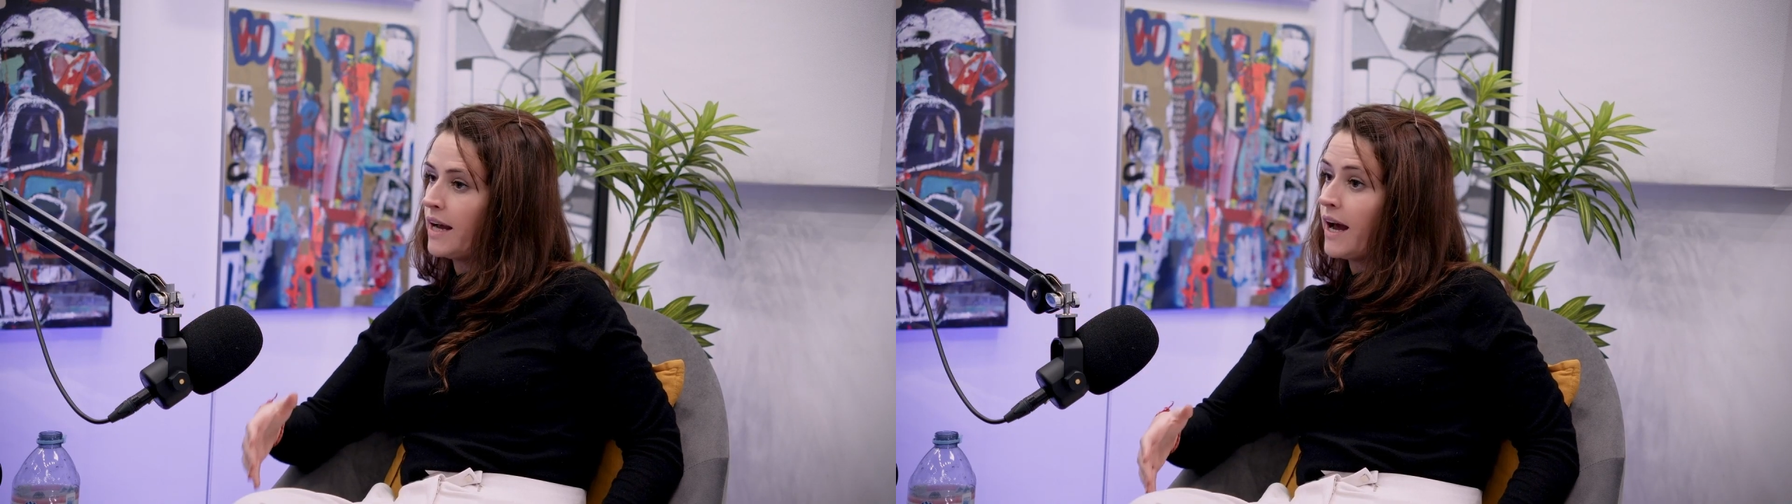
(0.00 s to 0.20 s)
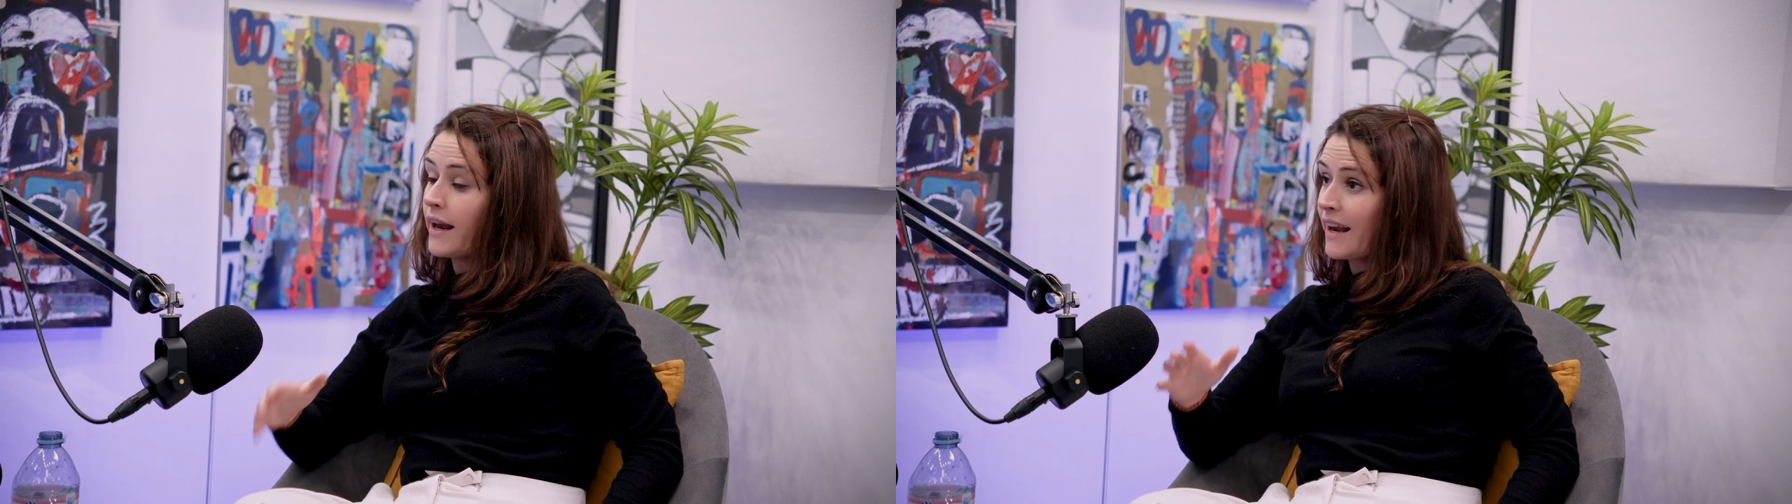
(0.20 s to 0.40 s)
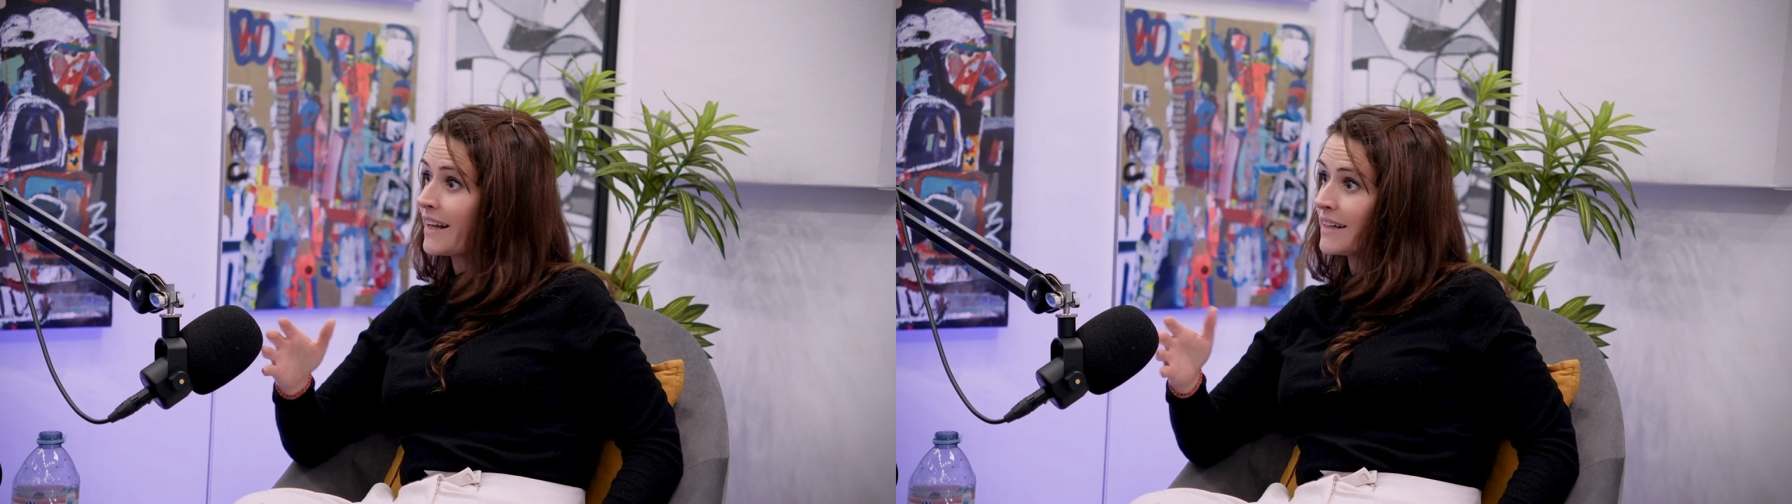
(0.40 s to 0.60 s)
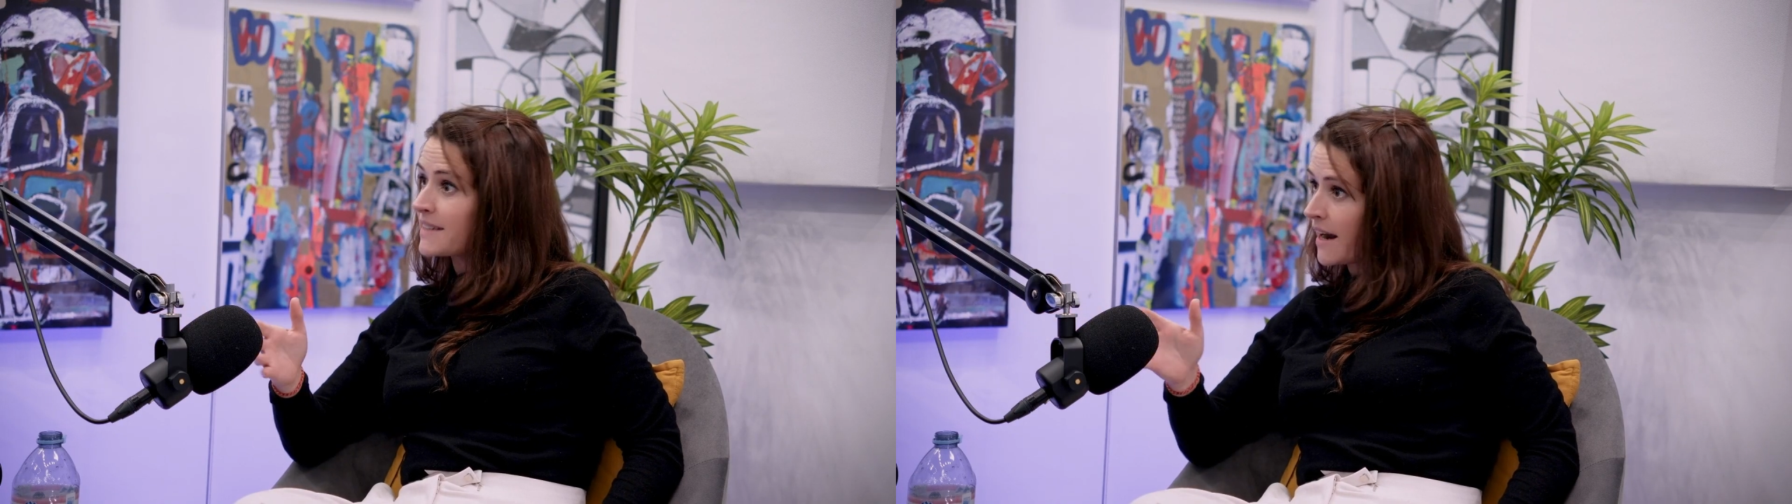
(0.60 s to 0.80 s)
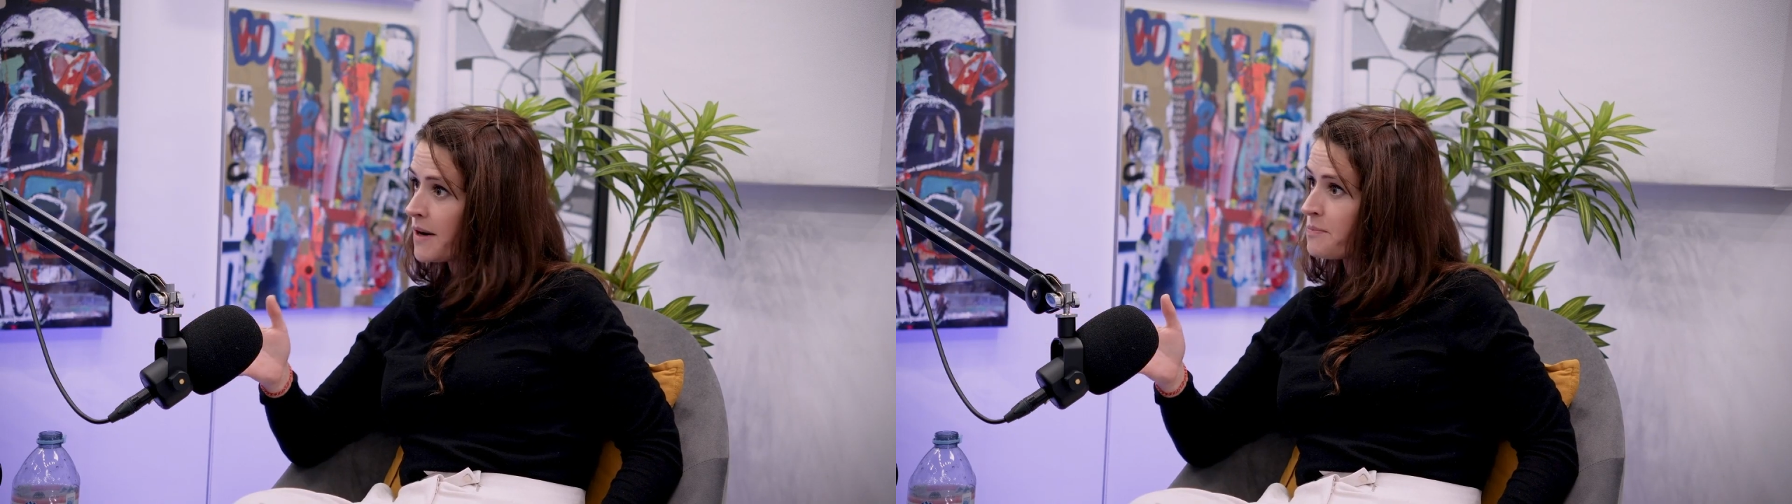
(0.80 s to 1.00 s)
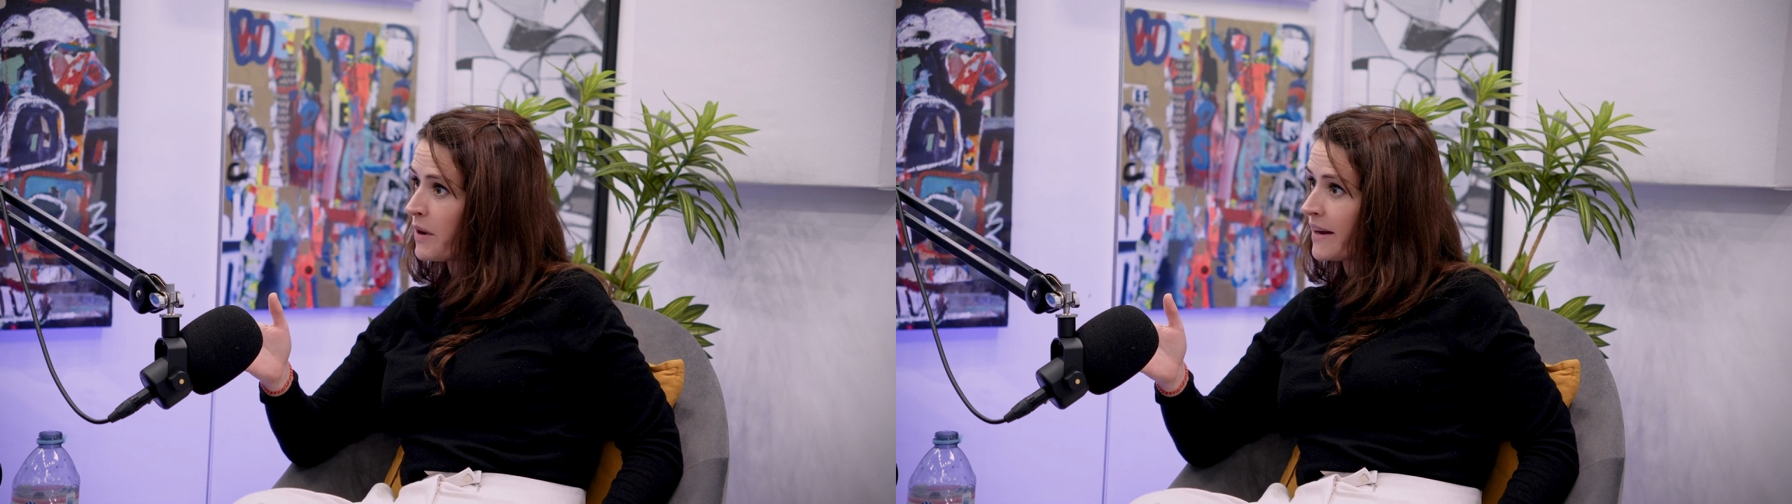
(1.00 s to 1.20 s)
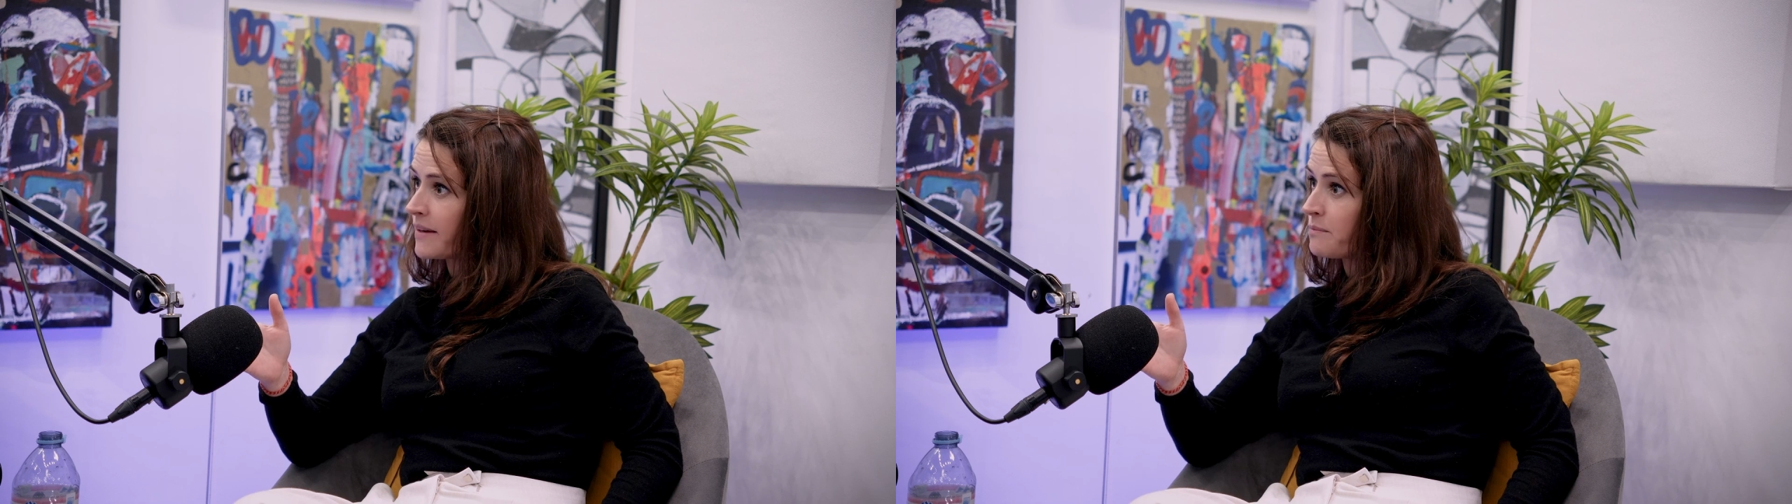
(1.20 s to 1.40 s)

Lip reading: And like, it's heartbreaking